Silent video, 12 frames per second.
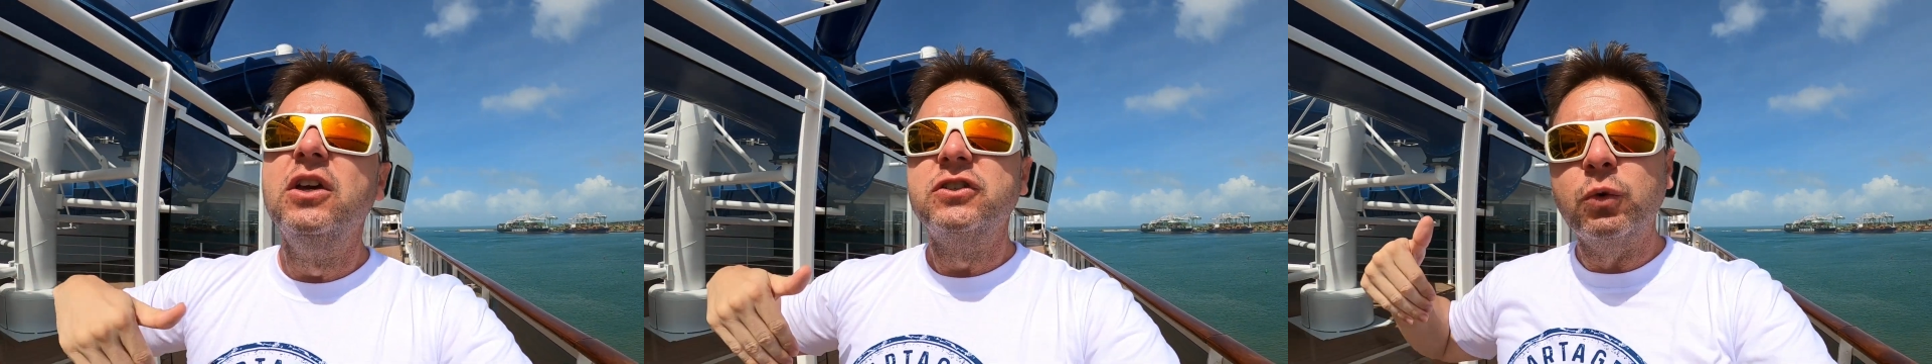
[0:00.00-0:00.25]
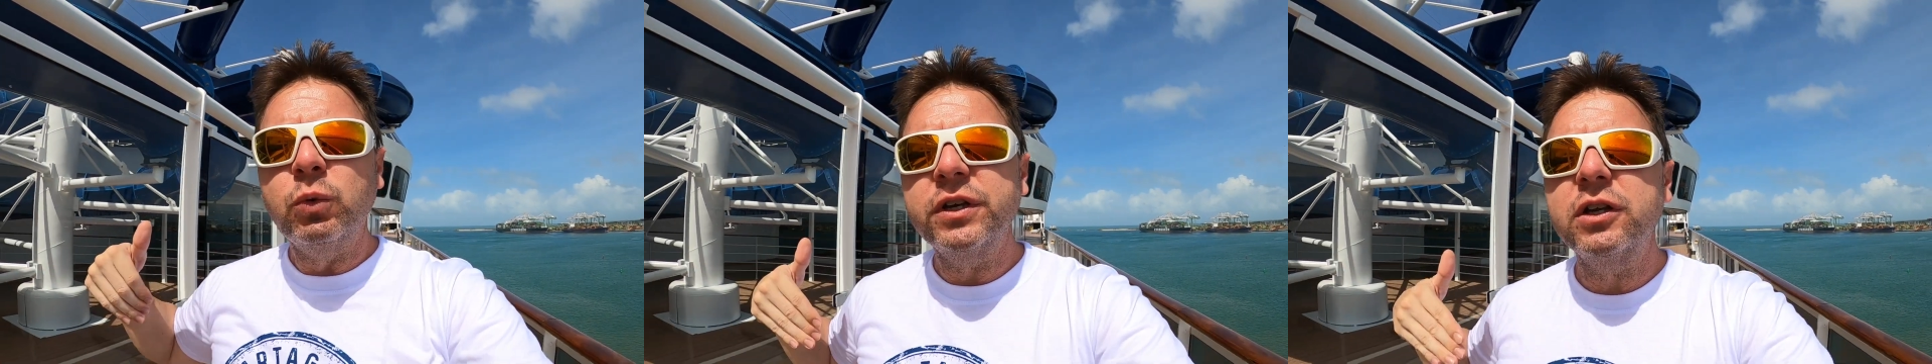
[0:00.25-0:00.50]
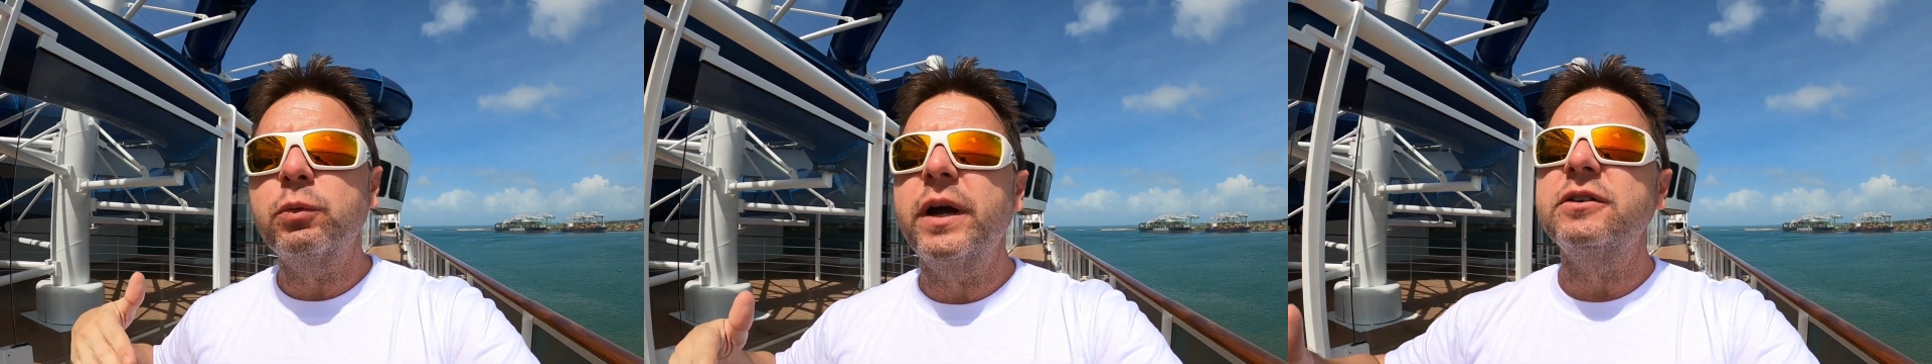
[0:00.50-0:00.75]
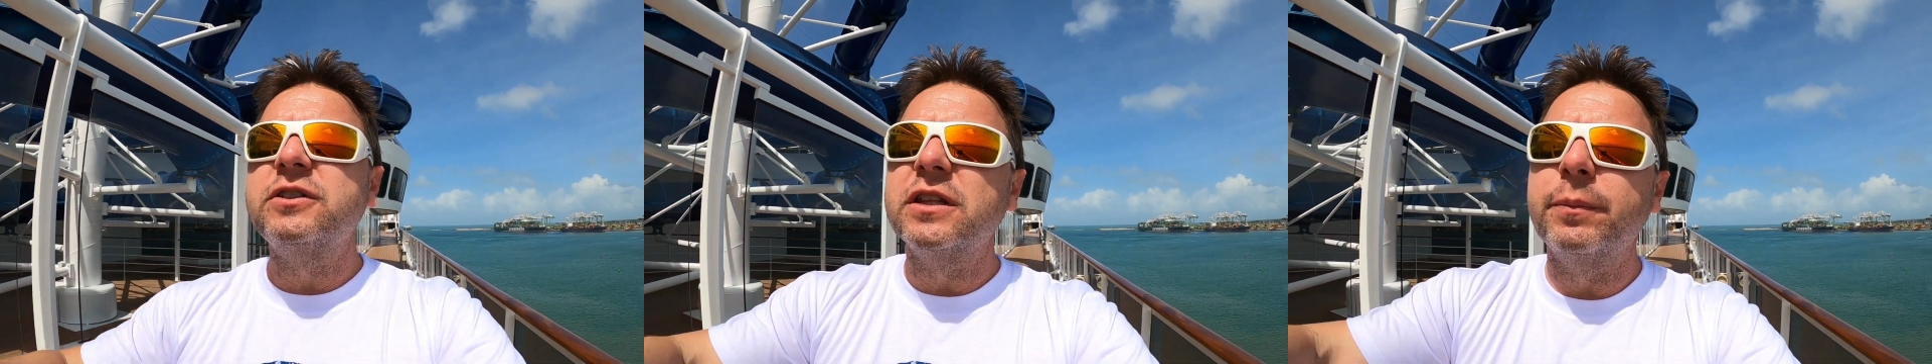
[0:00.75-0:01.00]
So we'll get
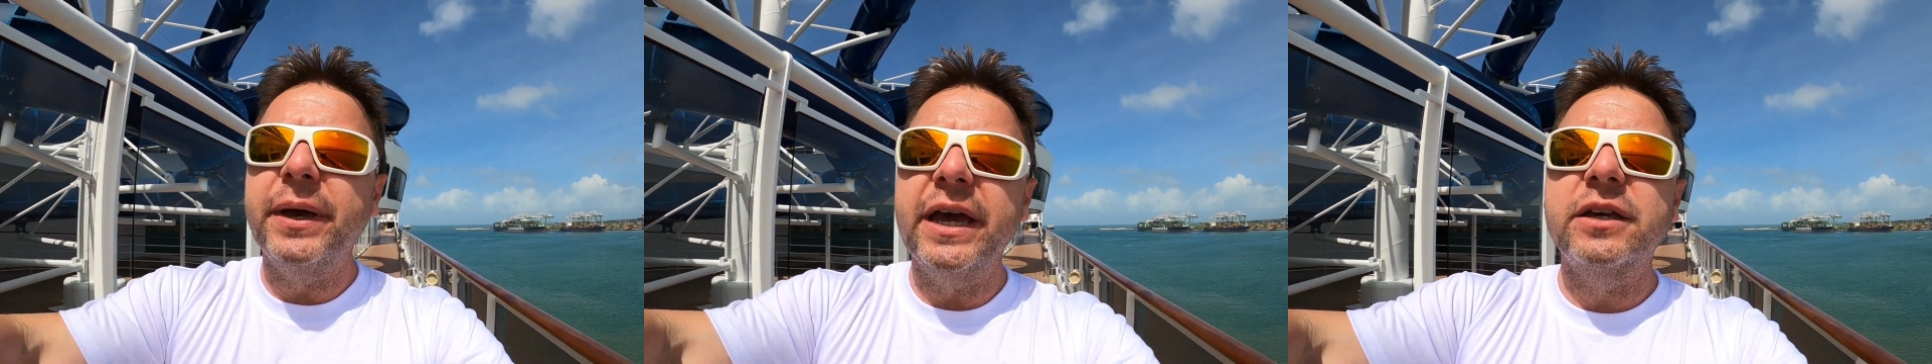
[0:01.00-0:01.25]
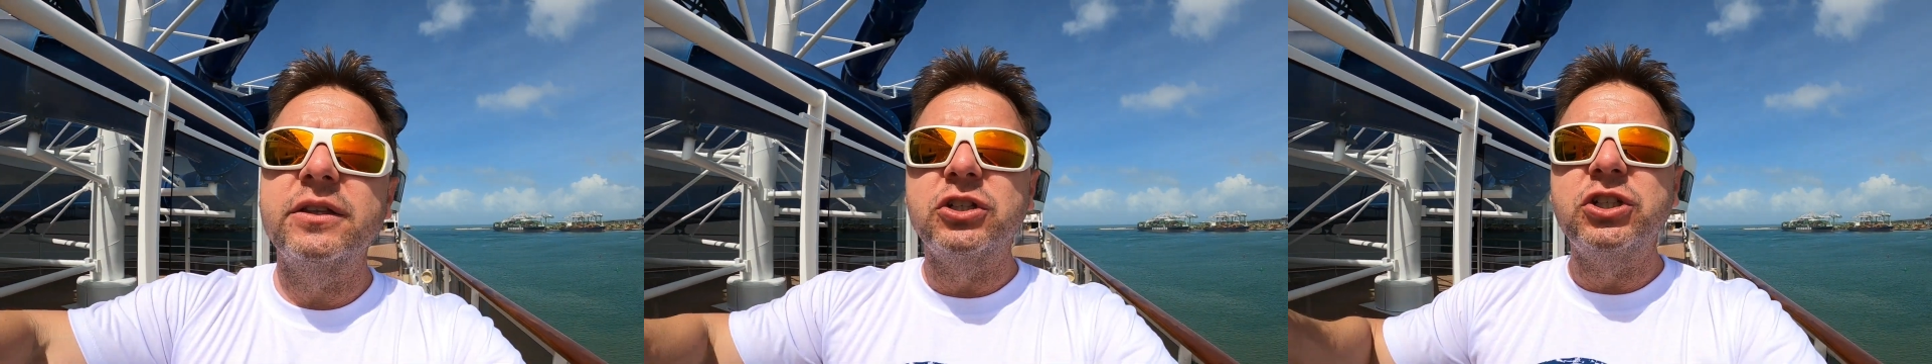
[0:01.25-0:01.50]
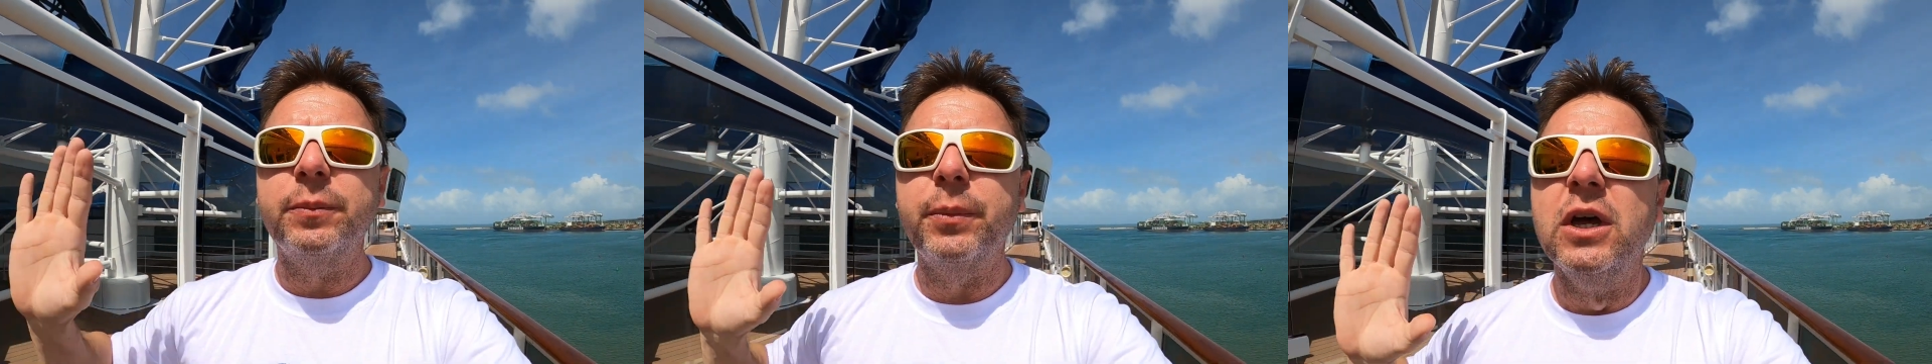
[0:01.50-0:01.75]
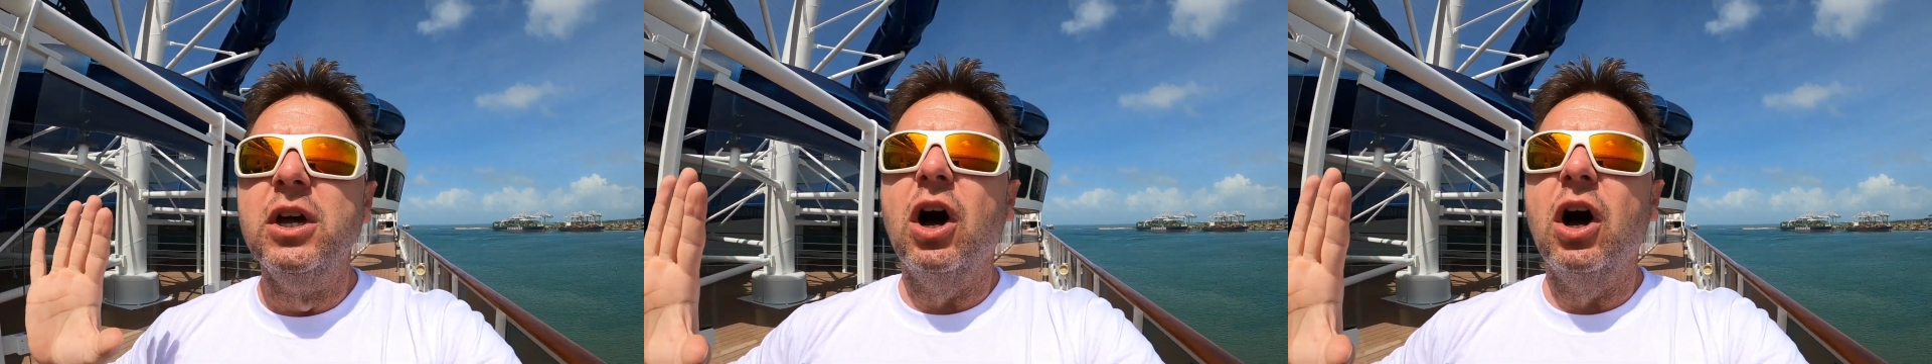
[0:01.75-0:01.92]
around to the back of the ship.